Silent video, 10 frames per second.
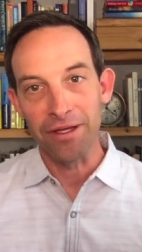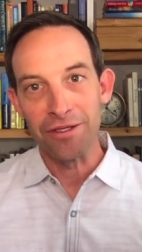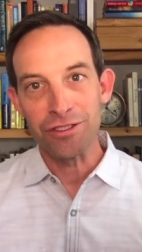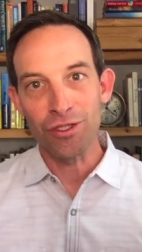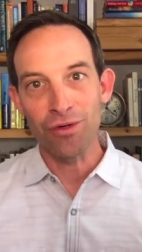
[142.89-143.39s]

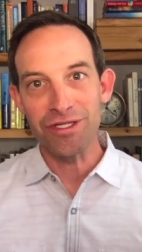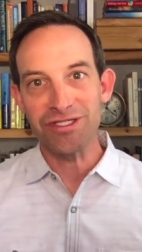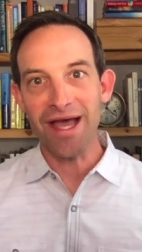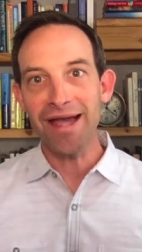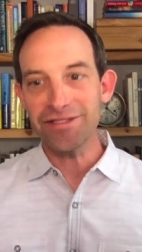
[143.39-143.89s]
So he
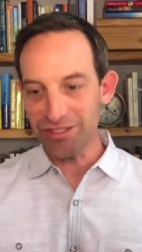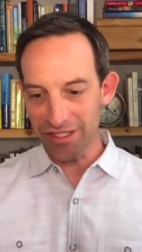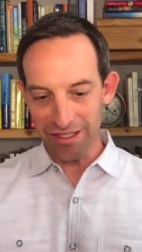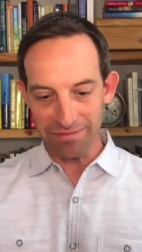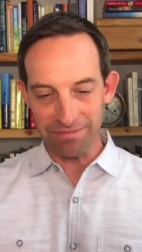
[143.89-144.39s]
decides he's going
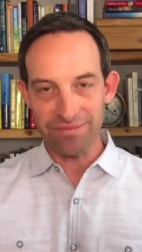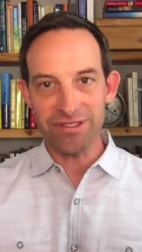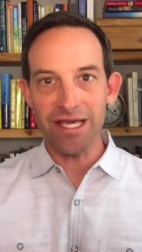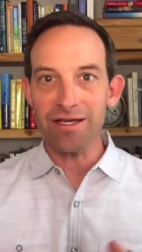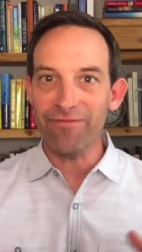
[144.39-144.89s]
to
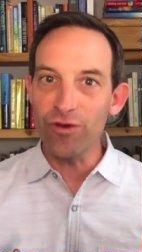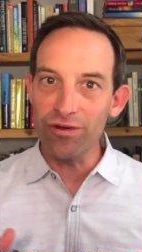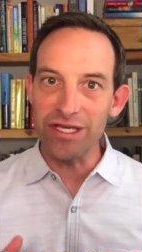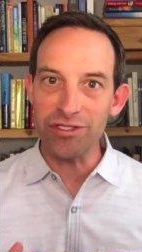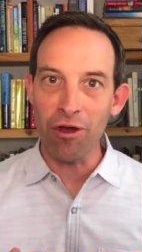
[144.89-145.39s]
take a few of
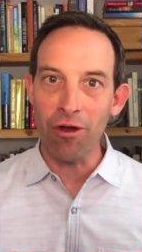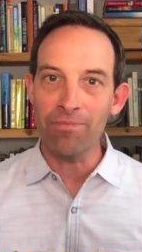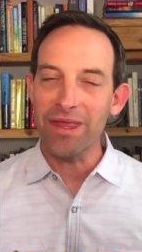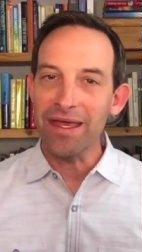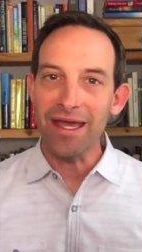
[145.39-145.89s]
these home
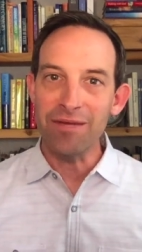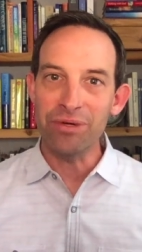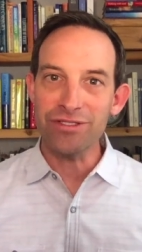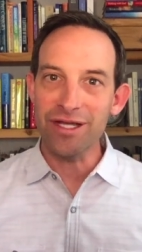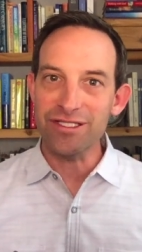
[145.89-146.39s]
and he
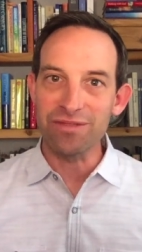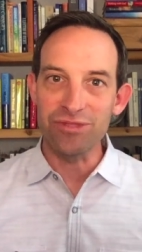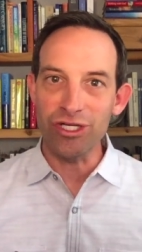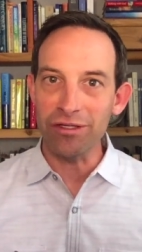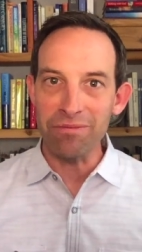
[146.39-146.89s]
puts on some
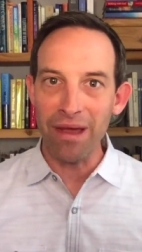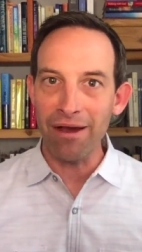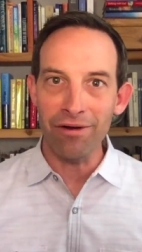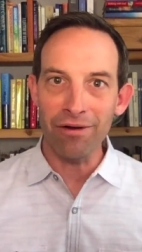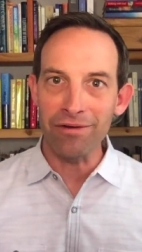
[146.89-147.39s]
chili
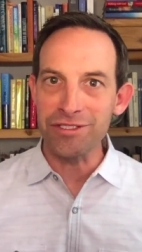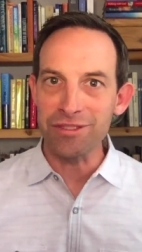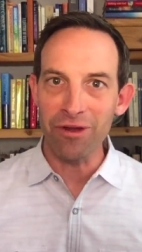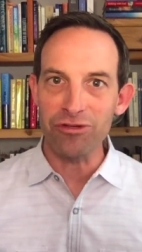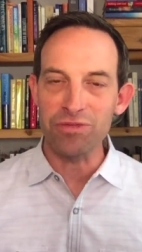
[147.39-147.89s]
powder and some
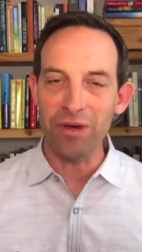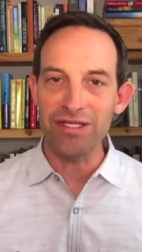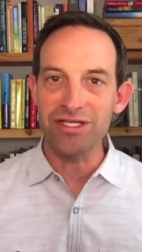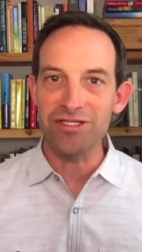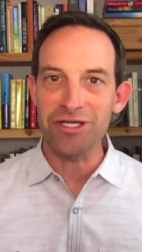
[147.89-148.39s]
other
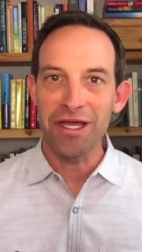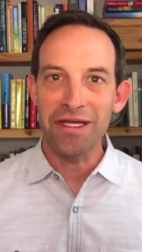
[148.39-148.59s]
spices,